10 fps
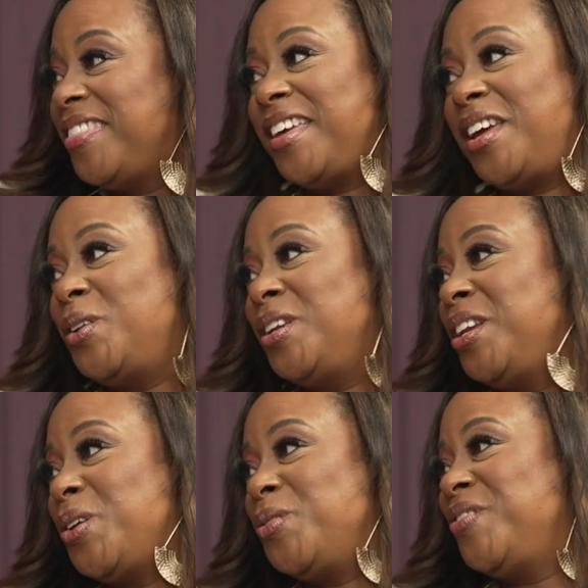then,
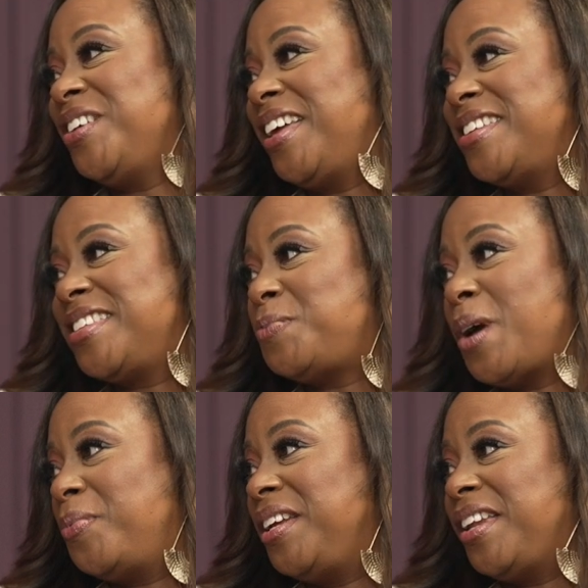you know, we realize it's
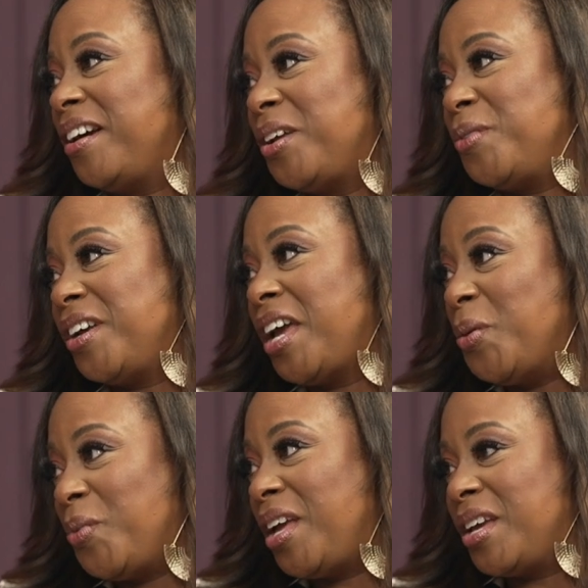probably not going to work
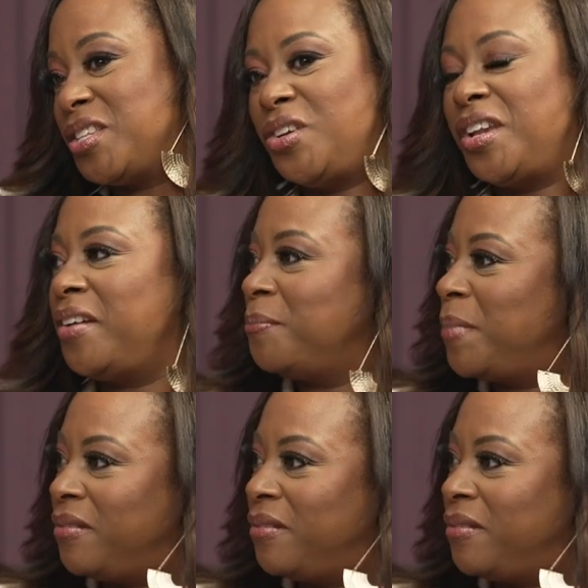anyway, because you're not